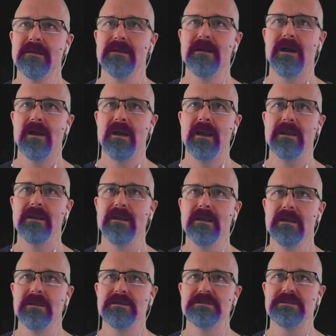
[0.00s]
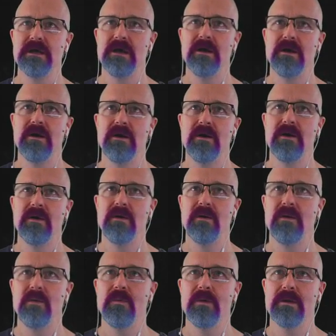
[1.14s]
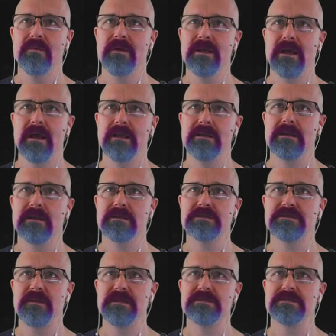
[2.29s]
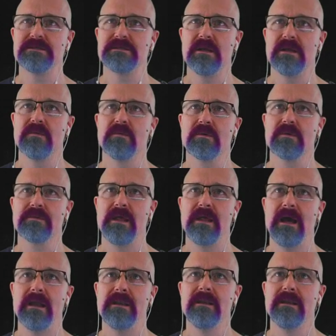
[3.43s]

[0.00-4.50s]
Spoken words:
All right. So what do we got here? Spaces. I don't want to work with that.